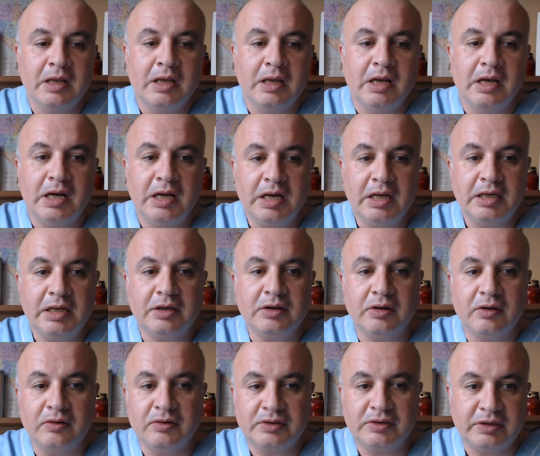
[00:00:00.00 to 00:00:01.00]
Another
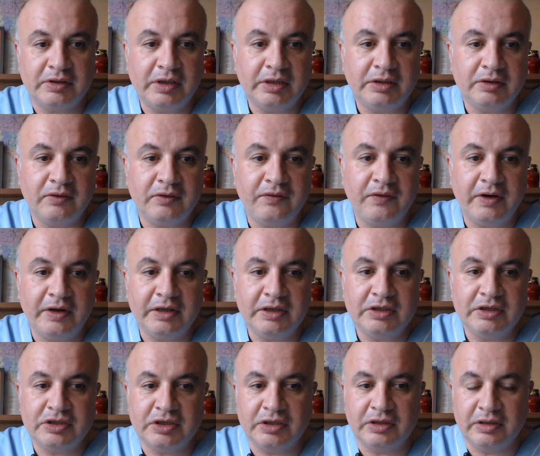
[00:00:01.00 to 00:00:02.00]
cause:
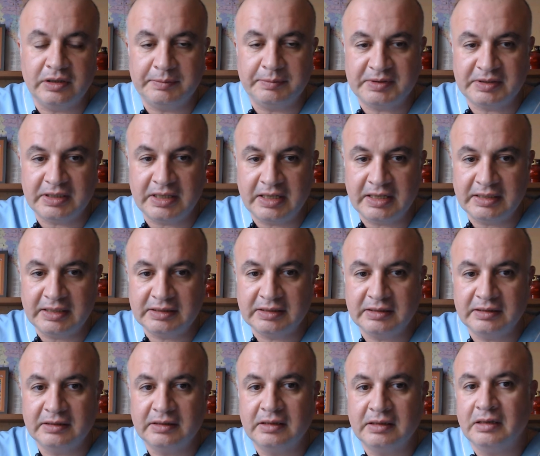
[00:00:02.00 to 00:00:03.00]
retropharyngeal
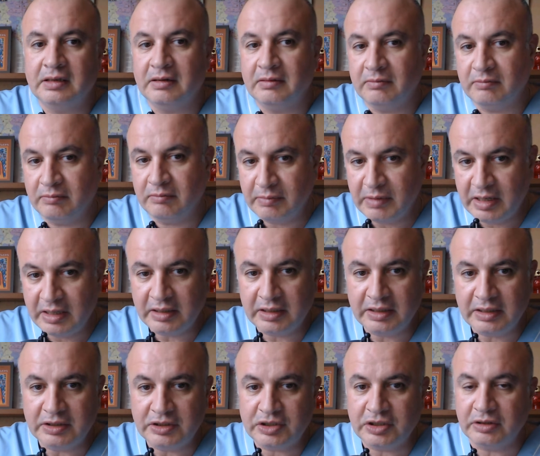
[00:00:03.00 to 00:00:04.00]
abscess,
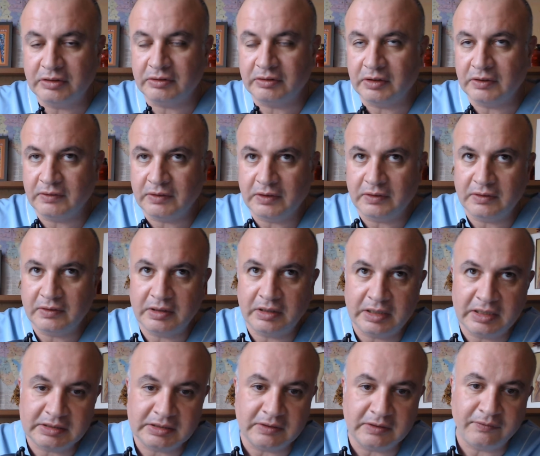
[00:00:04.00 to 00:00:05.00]
mainly in children
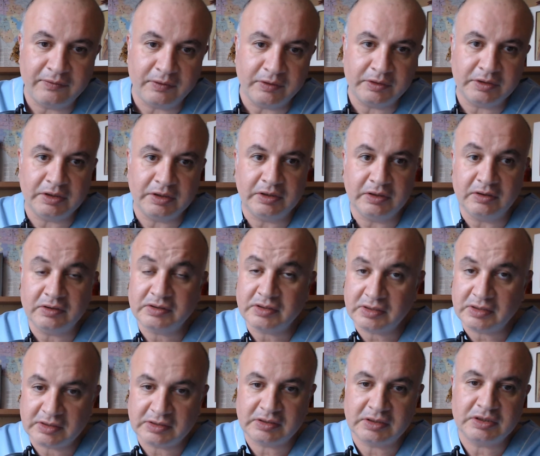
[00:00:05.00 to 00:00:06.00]
less than 40 years
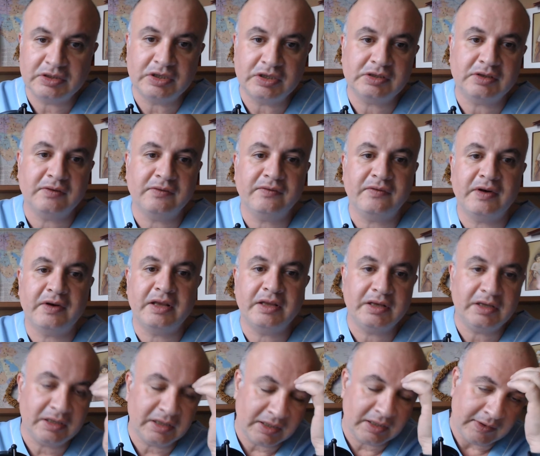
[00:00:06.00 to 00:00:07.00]
as a suggestive
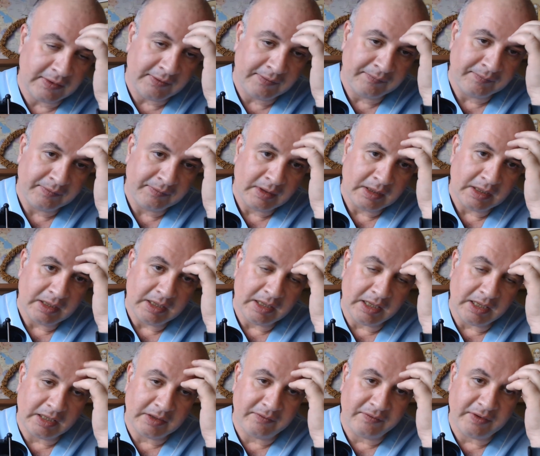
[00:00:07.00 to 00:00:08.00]
finding.
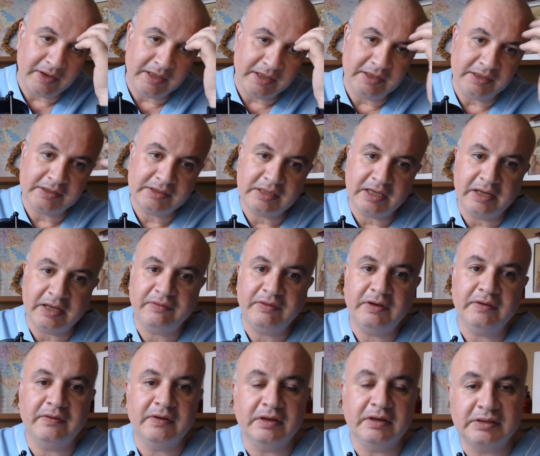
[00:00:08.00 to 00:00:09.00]
Another findings: high
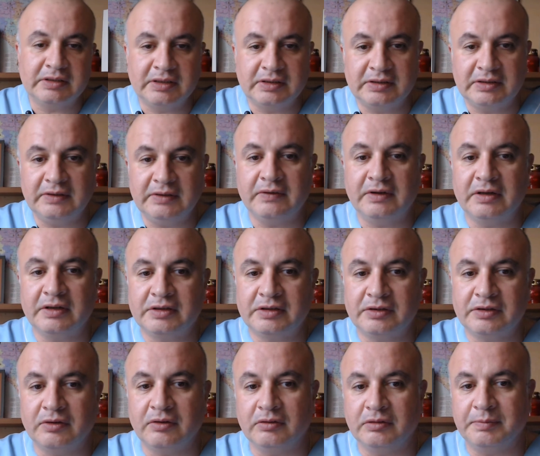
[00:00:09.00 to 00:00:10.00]
fevers, severe
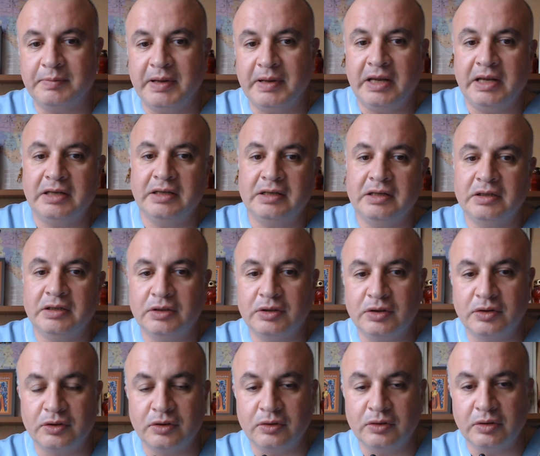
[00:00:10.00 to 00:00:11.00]
throat pain,
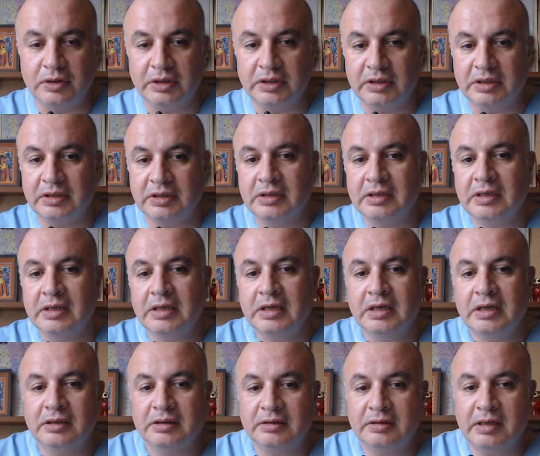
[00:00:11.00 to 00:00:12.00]
drooling,
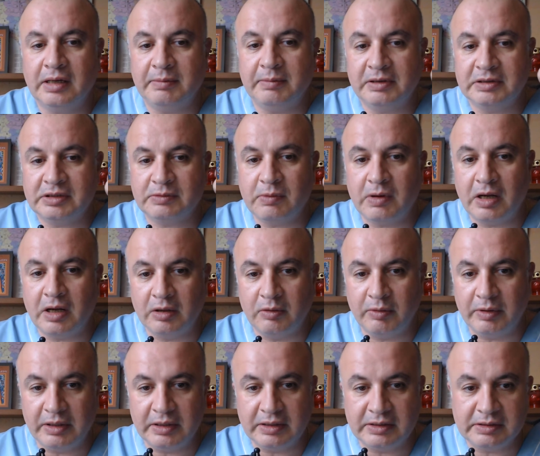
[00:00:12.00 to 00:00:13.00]
trouble
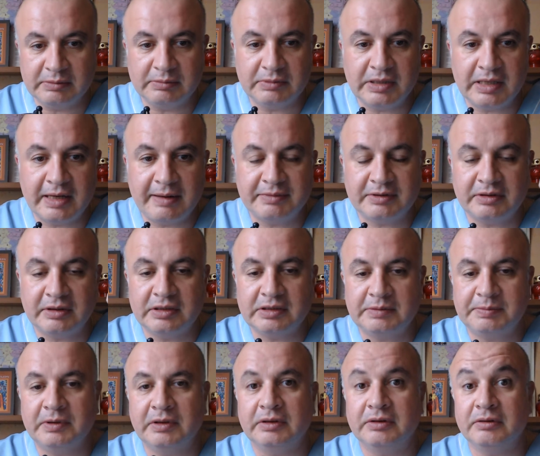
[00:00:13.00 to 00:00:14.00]
swallowing, sometimes
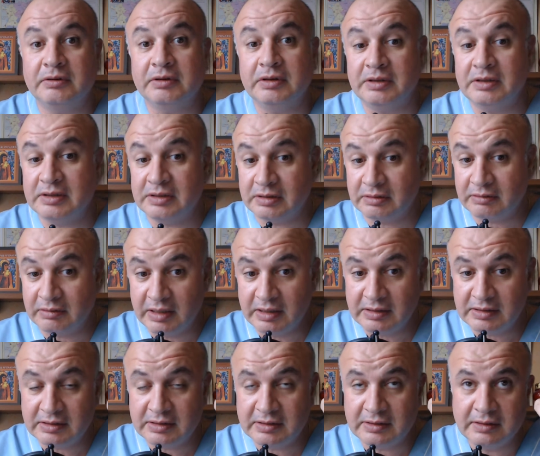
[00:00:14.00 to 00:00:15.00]
respiratory distress.